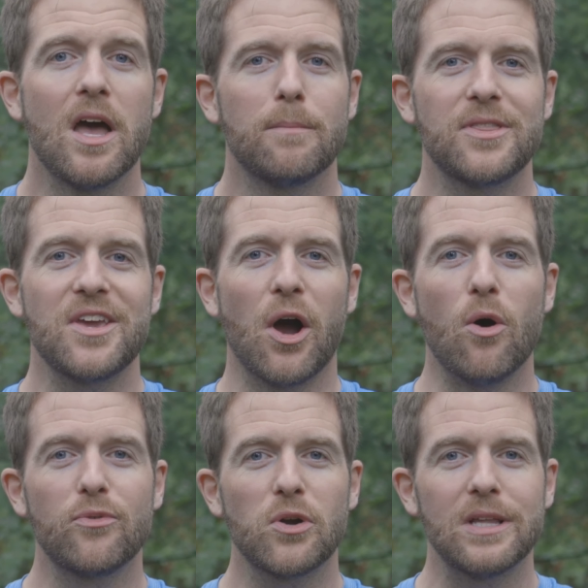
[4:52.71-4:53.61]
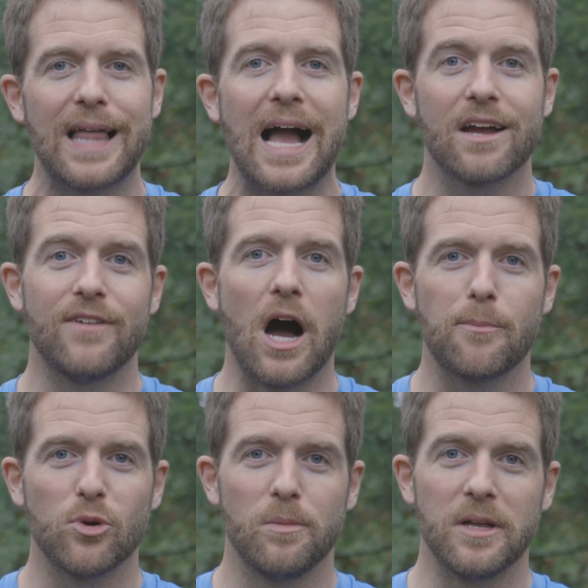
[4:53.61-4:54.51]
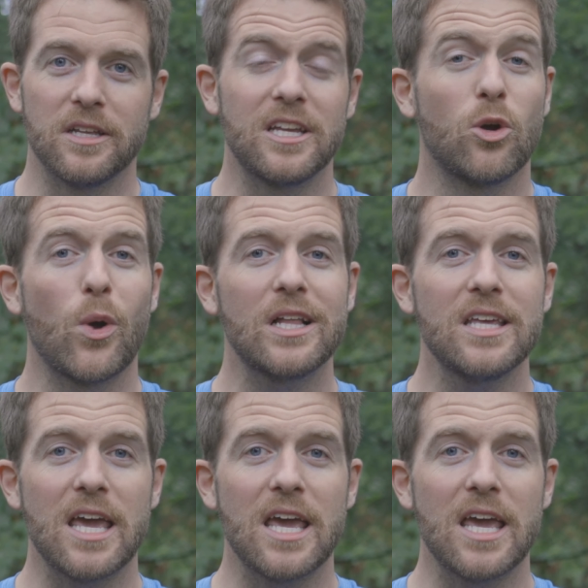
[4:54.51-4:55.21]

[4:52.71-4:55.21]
but the overall lack of operability quickly